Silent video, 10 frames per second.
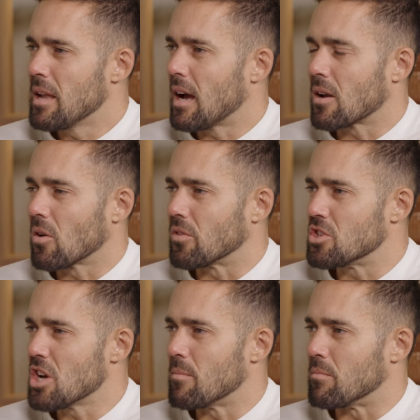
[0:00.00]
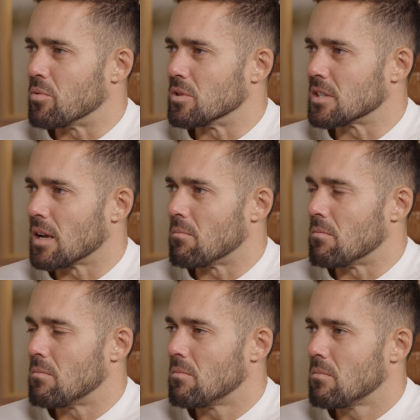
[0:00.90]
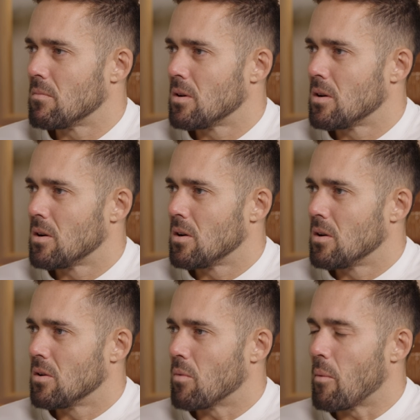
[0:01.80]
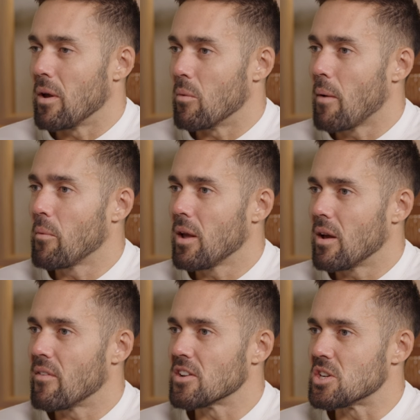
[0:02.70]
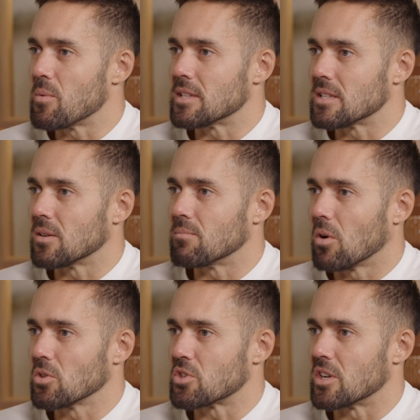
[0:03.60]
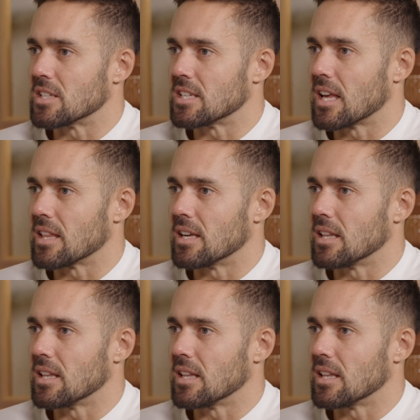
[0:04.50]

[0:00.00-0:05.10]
yeah, God, the jump was when we eventually went to Austria together.